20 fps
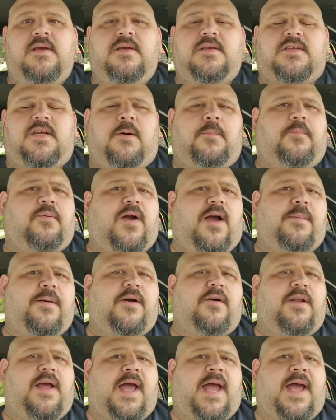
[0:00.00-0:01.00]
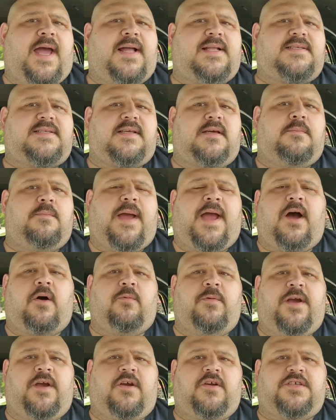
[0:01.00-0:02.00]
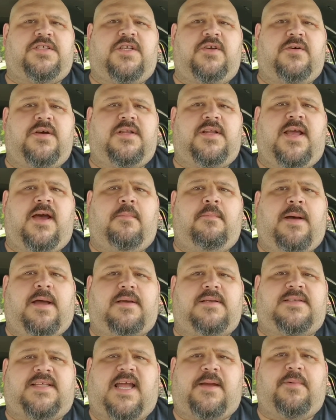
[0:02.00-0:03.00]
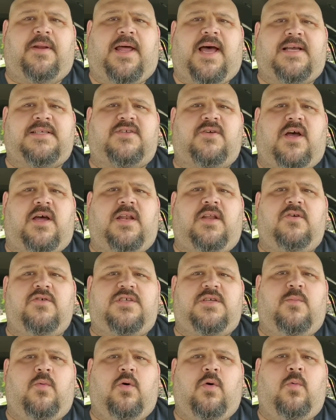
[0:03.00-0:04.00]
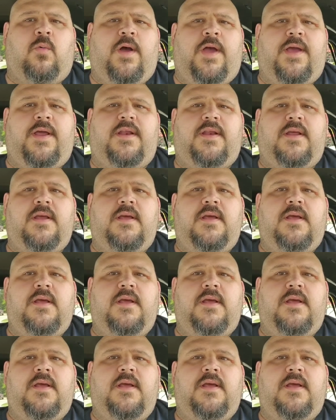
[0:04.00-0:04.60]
So I'm probably going to add some outriggers to it to help stabilize so I lose some more weight.